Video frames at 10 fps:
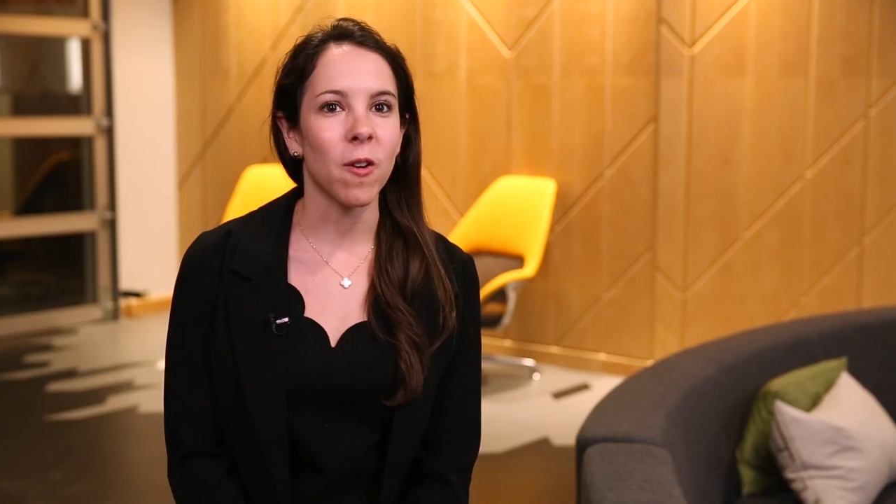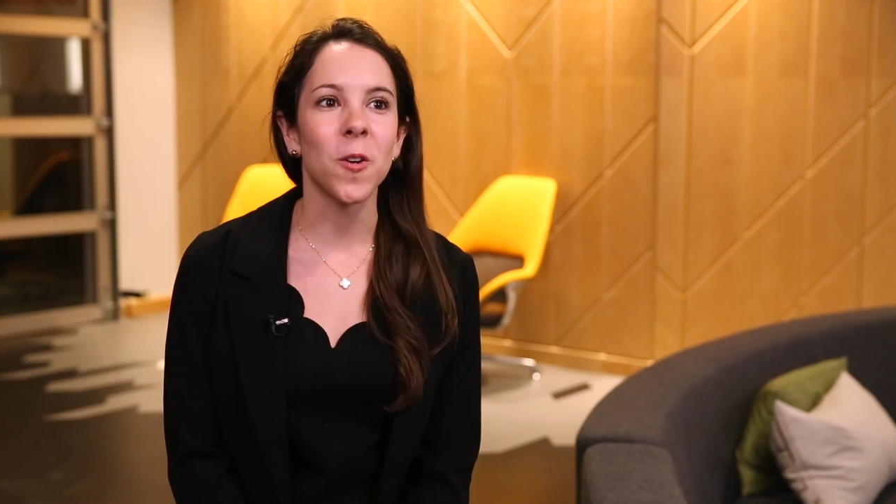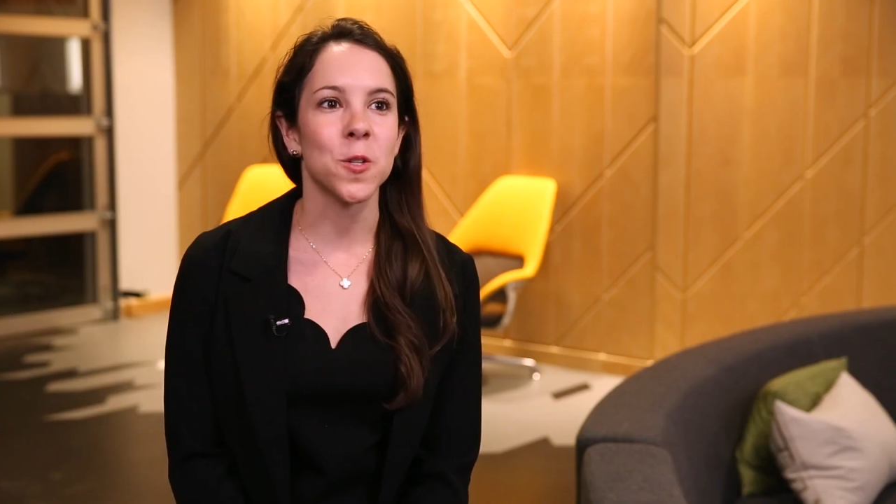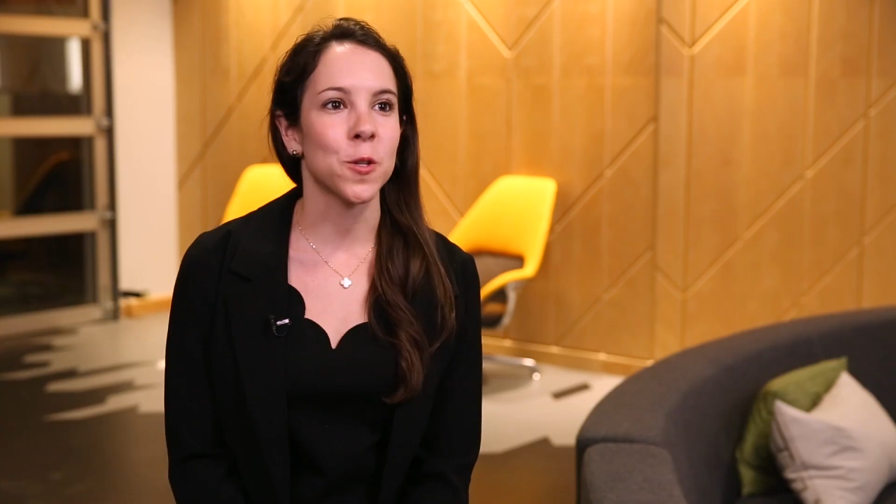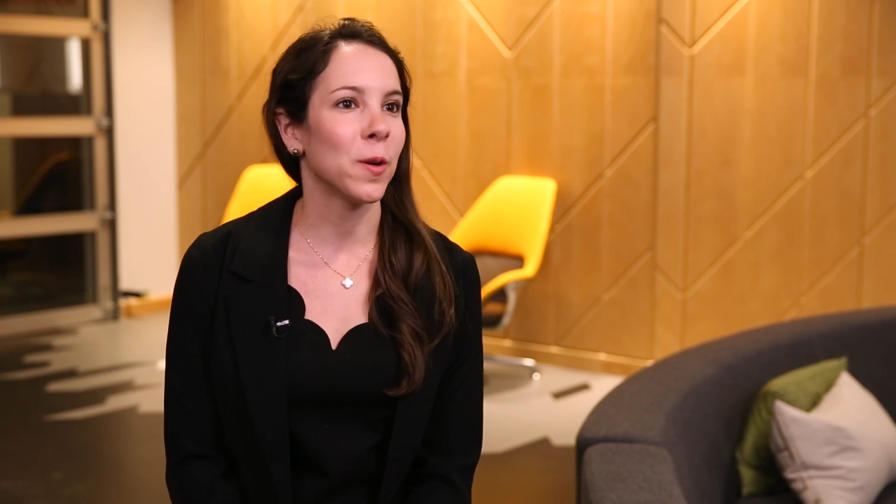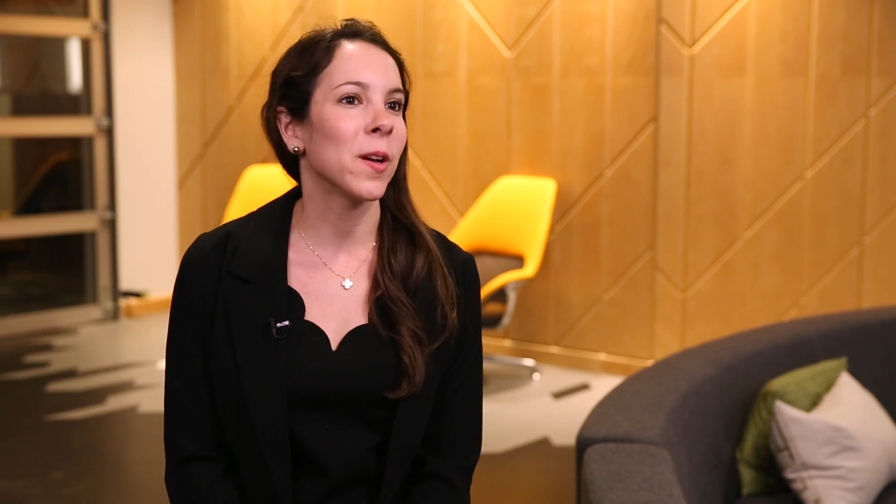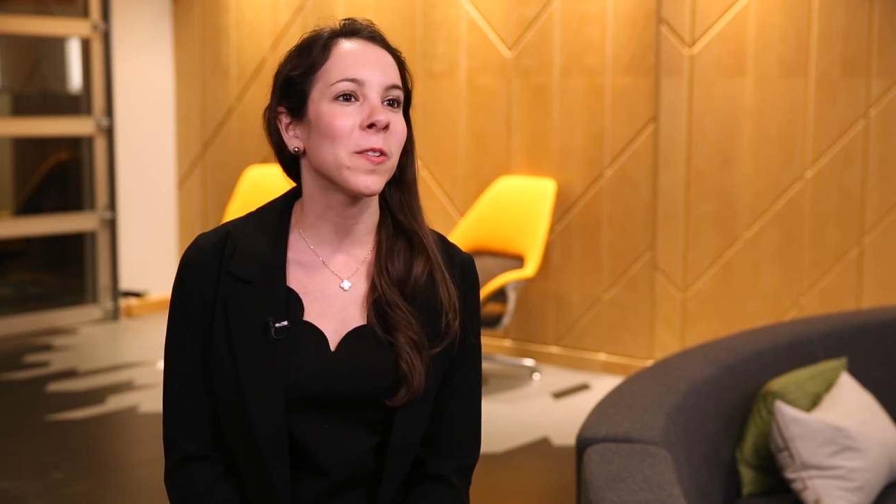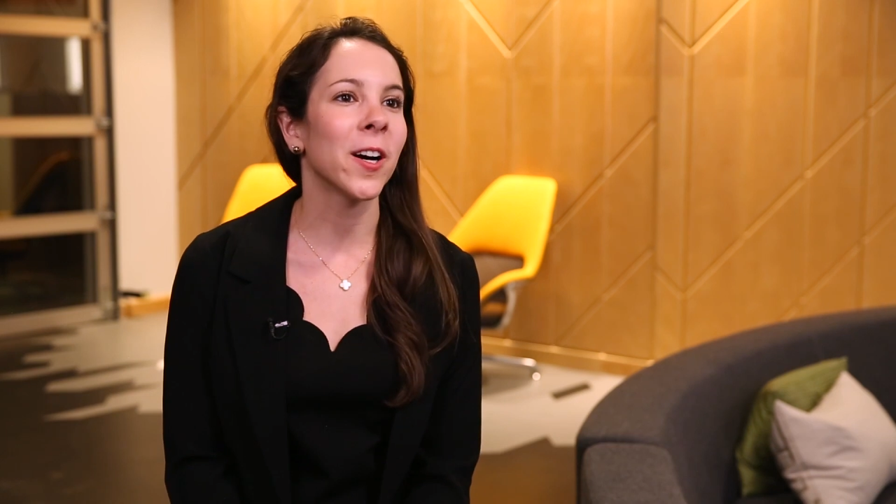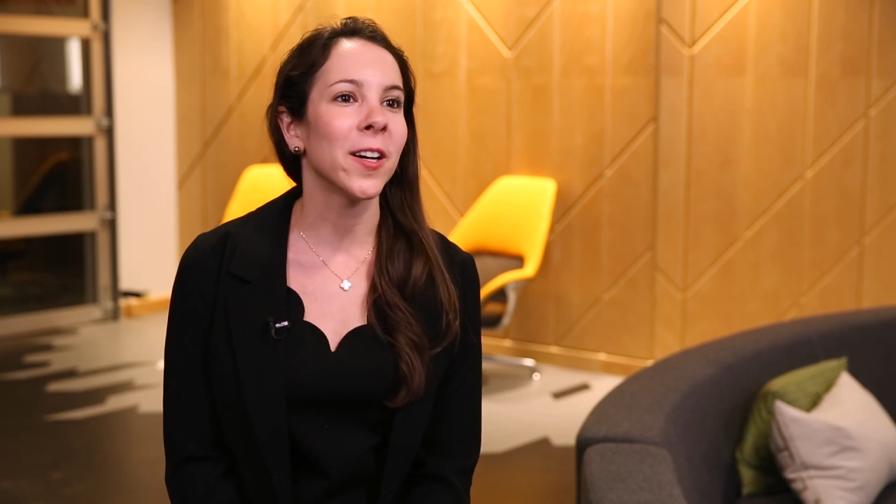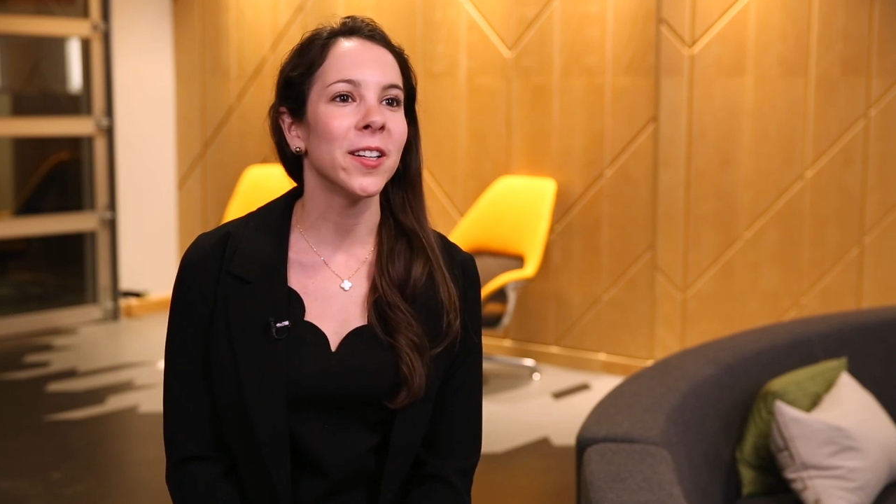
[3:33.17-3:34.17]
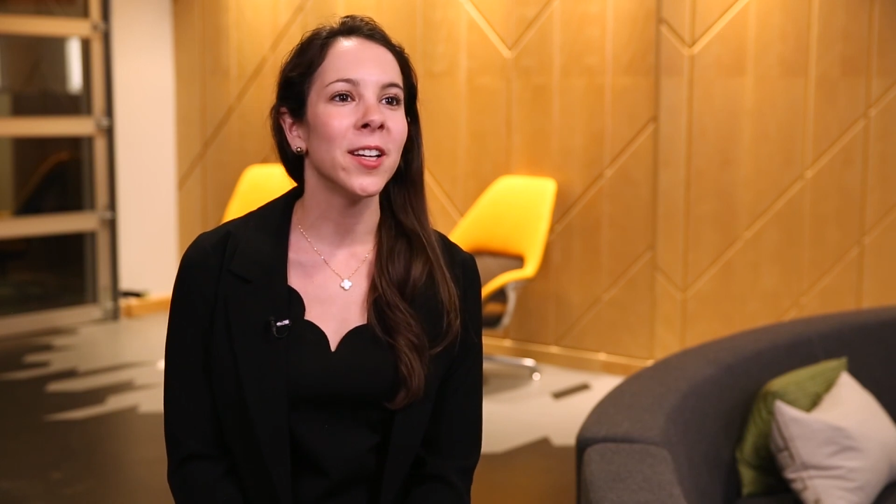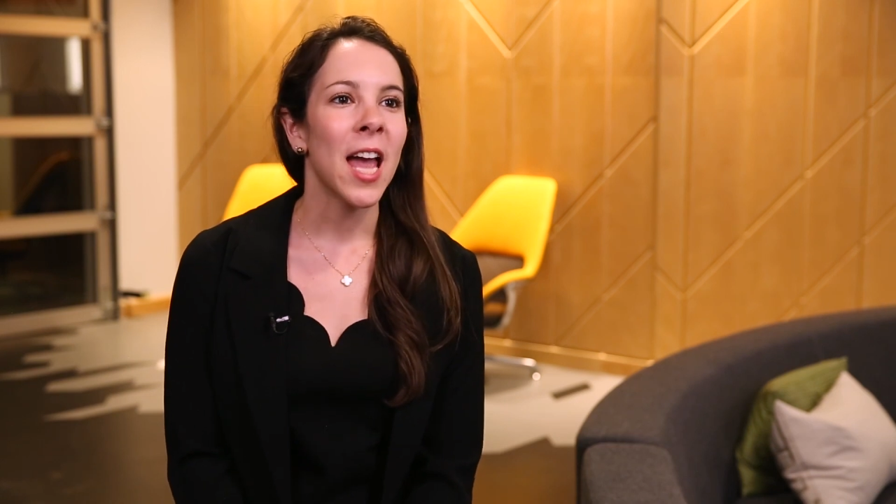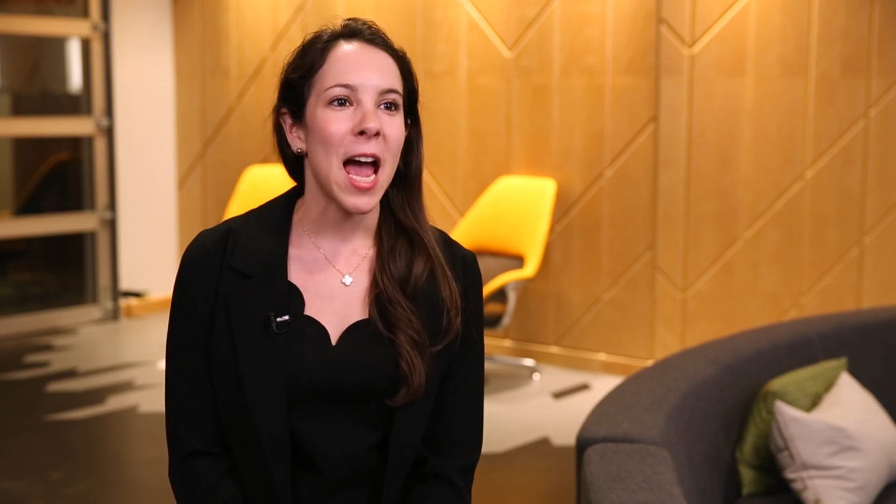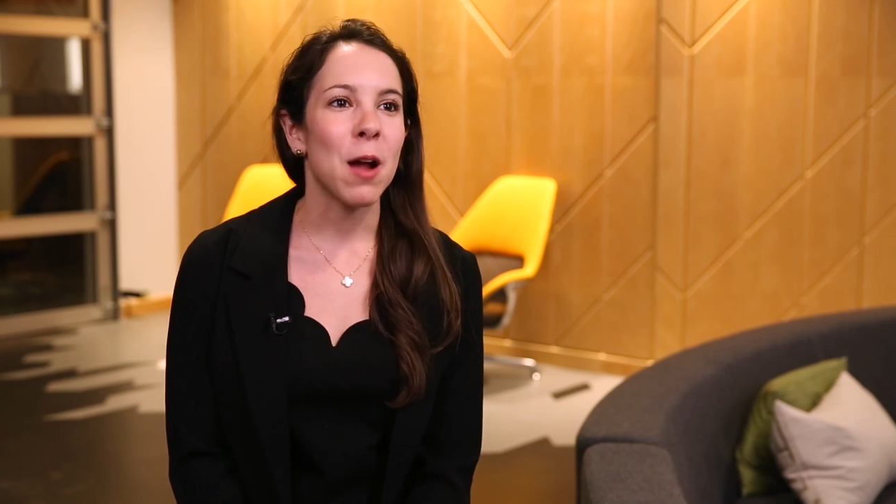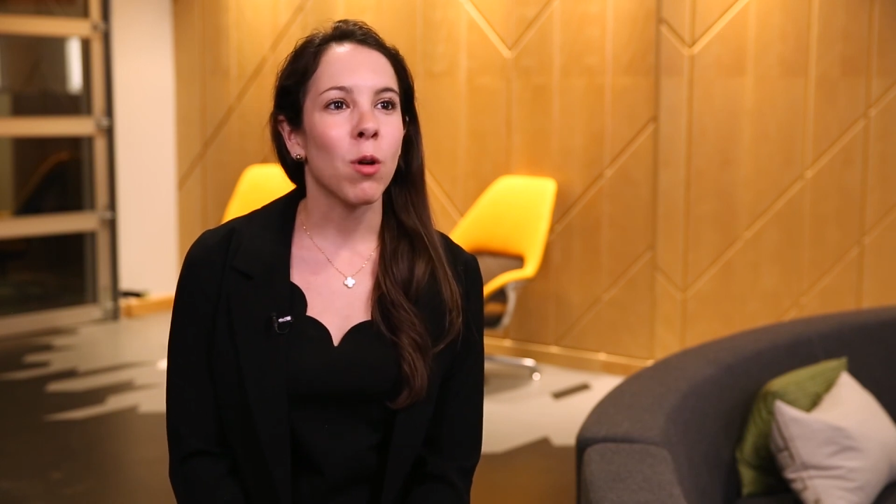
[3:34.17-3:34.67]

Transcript: all student-run and